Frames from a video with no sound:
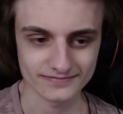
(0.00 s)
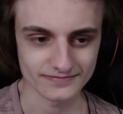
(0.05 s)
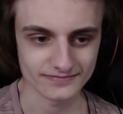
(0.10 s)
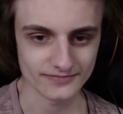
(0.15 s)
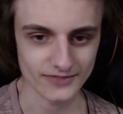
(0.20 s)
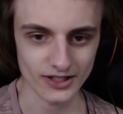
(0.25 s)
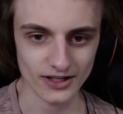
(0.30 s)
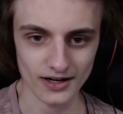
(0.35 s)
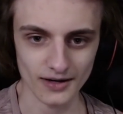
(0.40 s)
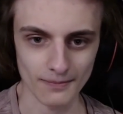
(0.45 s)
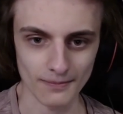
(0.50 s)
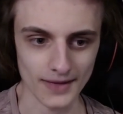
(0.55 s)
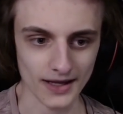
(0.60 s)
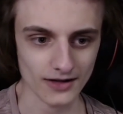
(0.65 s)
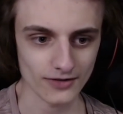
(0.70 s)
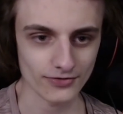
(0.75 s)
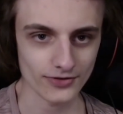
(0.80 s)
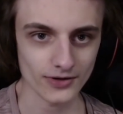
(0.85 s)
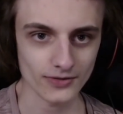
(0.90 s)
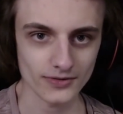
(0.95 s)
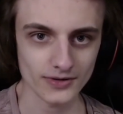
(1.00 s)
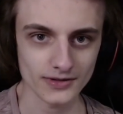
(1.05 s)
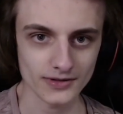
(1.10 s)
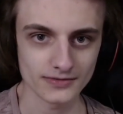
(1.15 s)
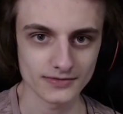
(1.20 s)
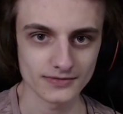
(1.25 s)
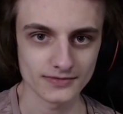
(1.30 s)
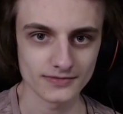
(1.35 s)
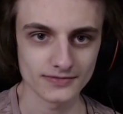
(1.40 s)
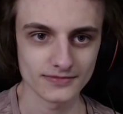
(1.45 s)
You got a megaphone?
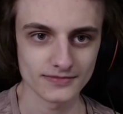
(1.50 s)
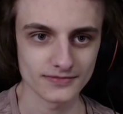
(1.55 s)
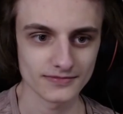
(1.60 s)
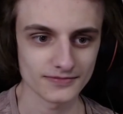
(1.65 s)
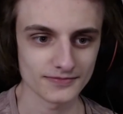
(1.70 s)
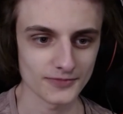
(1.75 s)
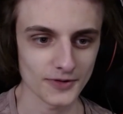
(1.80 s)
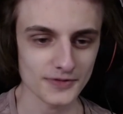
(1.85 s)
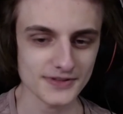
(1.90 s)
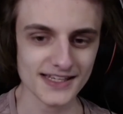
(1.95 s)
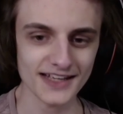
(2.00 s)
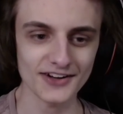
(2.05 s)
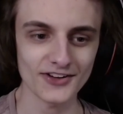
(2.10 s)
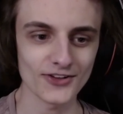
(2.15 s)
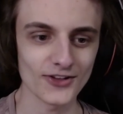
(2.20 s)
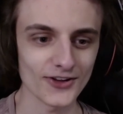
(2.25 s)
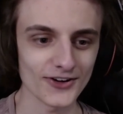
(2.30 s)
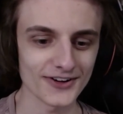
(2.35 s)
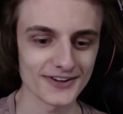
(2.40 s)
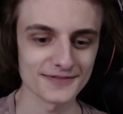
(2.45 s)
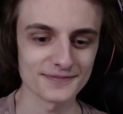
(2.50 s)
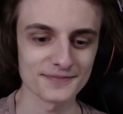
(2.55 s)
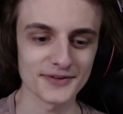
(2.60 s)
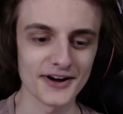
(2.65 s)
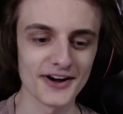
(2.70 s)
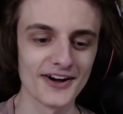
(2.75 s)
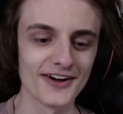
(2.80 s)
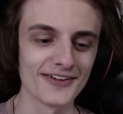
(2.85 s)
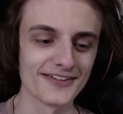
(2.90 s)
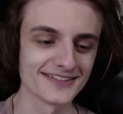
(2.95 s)
What was that alert,
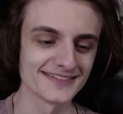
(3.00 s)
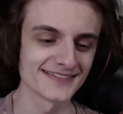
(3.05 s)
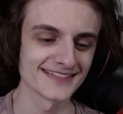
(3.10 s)
bro?